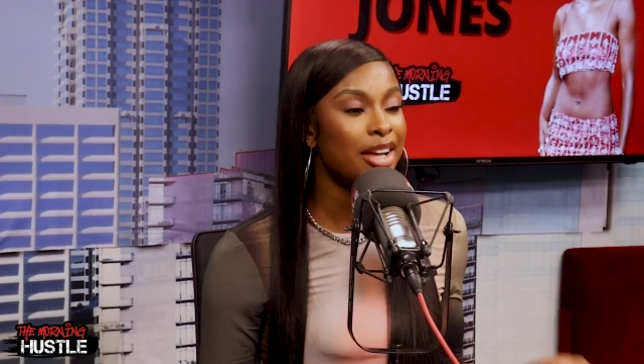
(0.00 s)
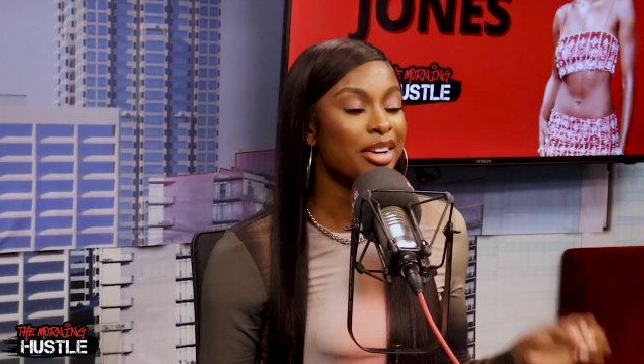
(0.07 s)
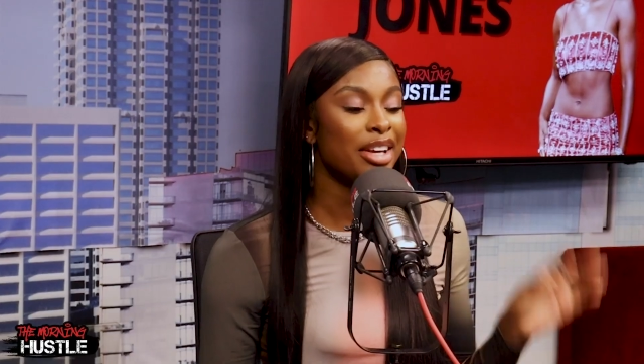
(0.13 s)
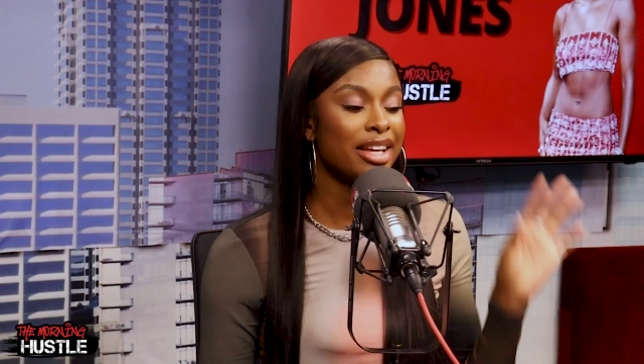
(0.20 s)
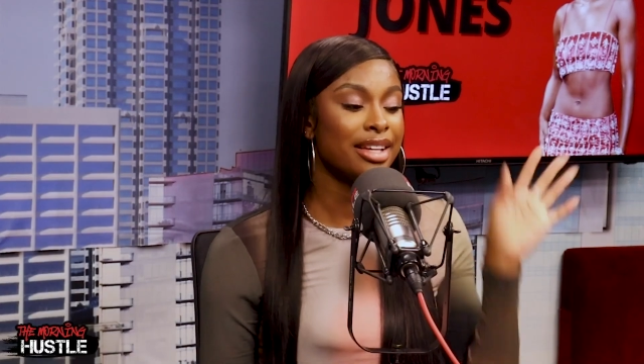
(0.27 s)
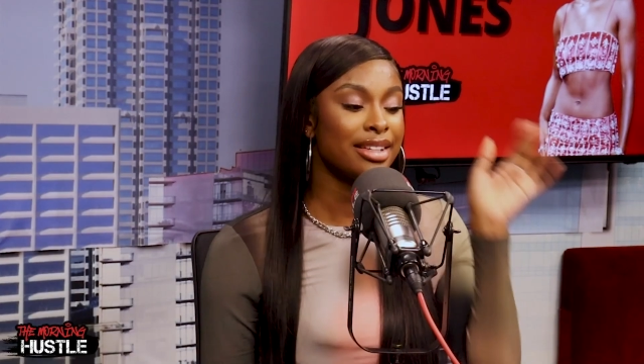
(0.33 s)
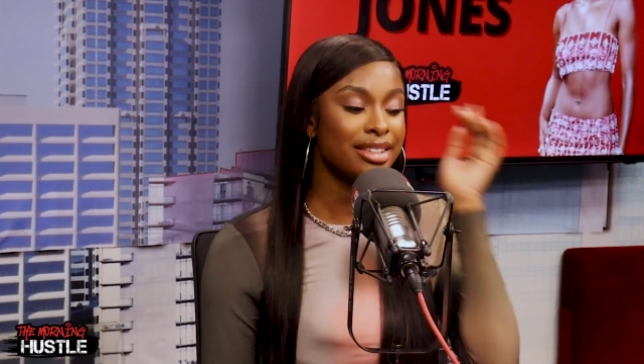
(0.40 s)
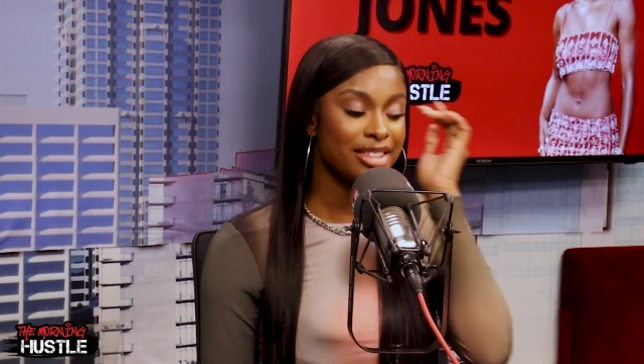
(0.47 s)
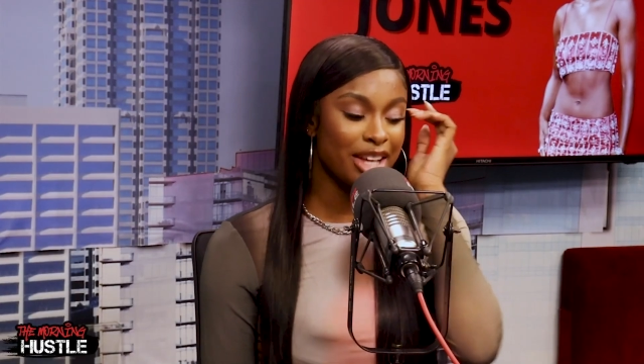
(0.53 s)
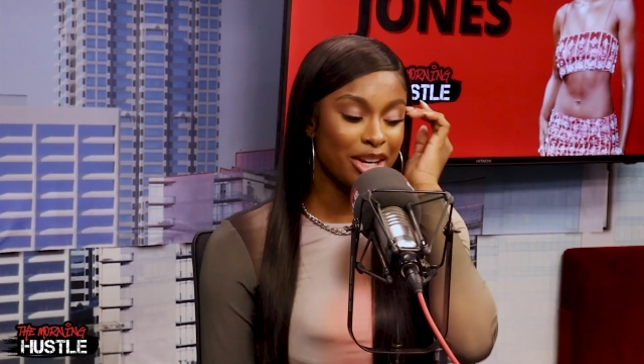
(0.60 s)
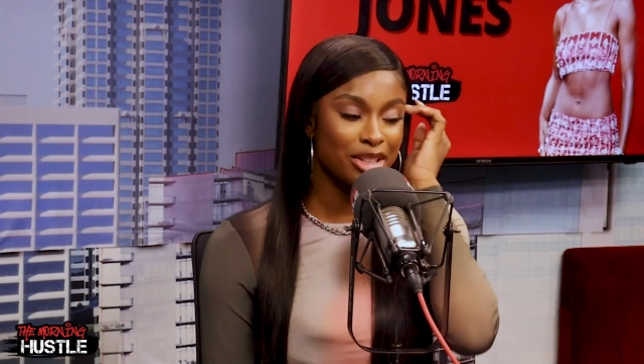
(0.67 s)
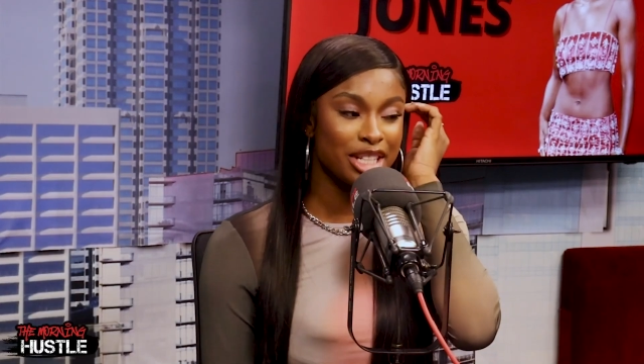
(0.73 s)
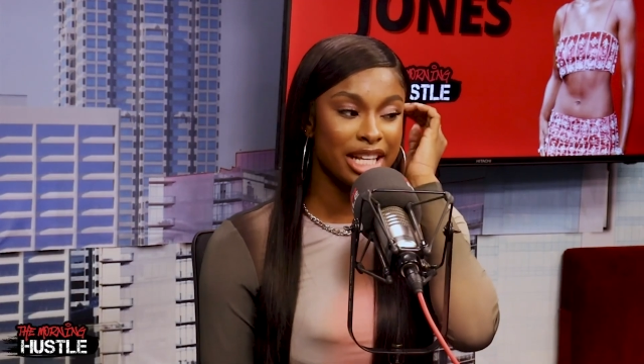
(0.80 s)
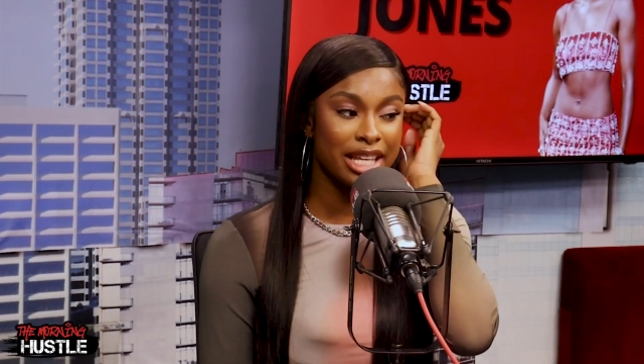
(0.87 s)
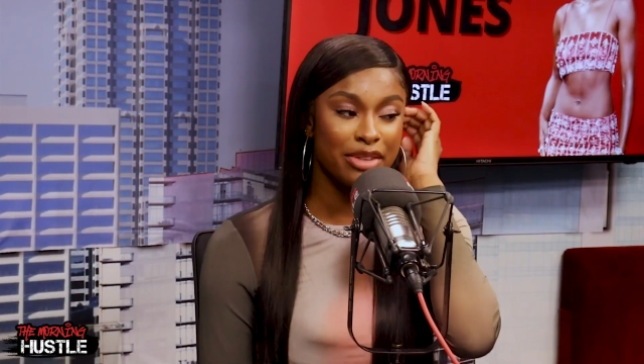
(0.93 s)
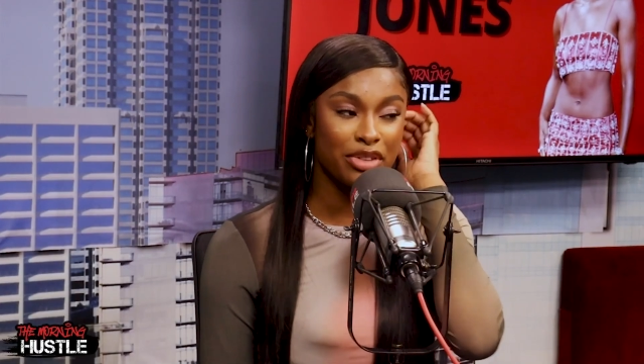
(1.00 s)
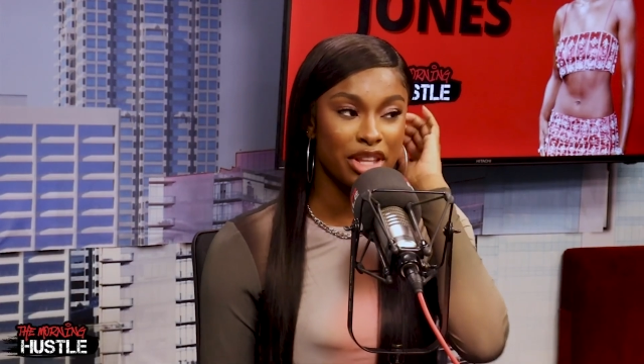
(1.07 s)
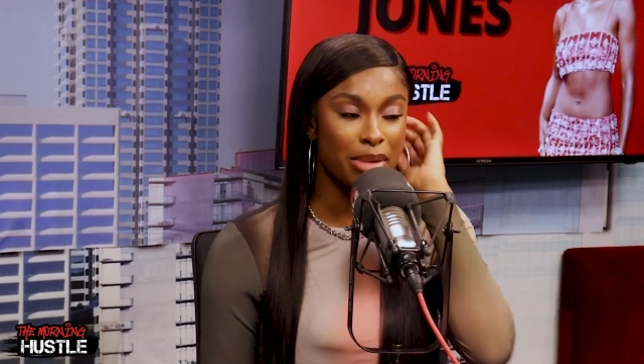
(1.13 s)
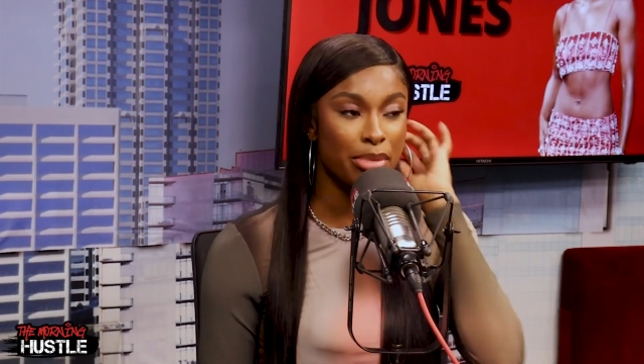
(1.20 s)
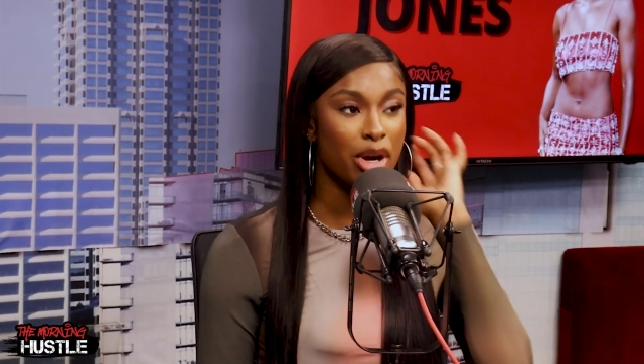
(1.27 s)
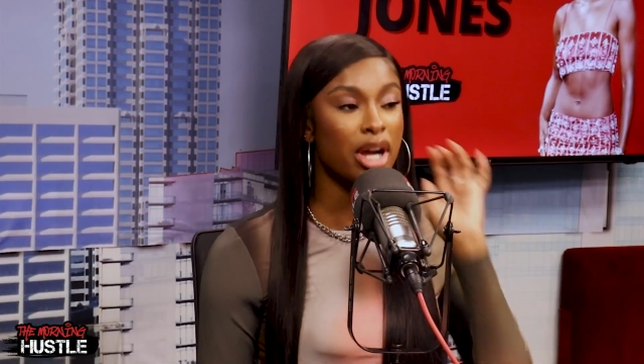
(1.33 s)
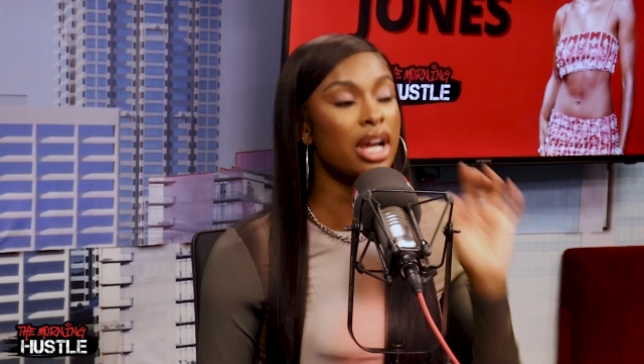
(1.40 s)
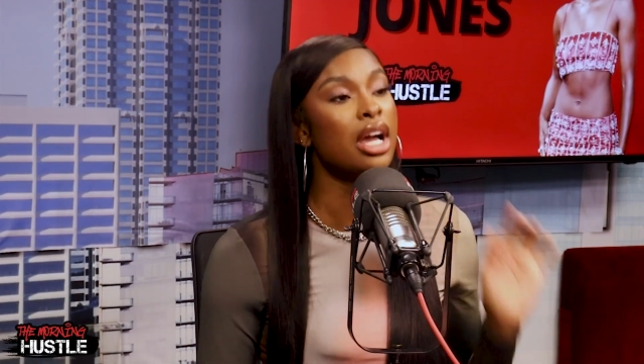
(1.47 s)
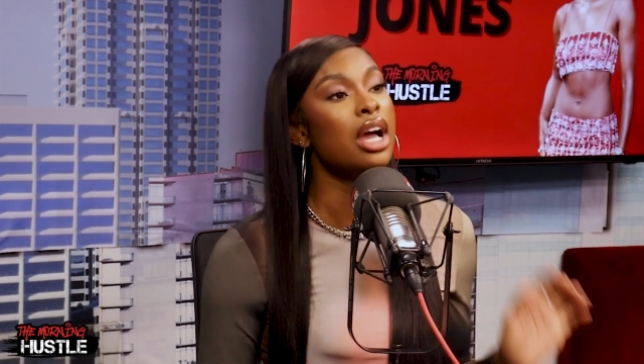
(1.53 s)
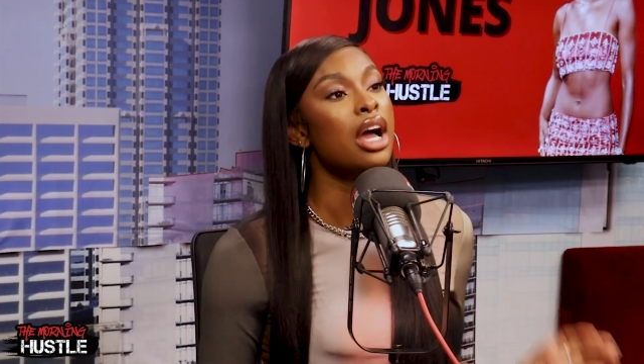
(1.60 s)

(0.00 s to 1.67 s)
Okay. Shout out to Nikki for that bar.